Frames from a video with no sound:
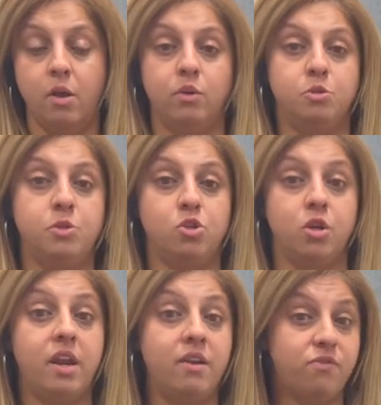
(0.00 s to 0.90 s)
which means you
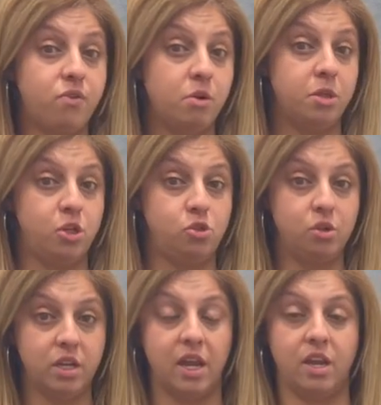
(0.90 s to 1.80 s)
got to inform the
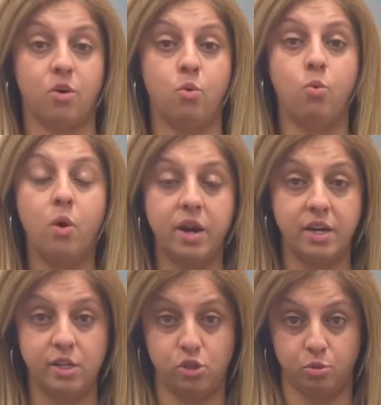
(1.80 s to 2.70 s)
adjudicator what it
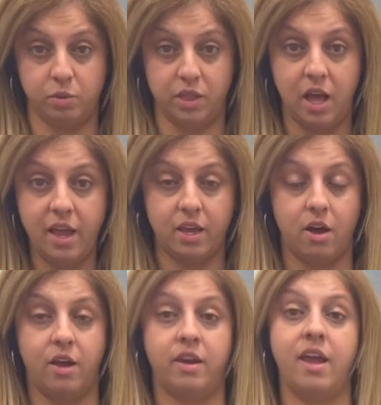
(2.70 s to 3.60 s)
is you're relying on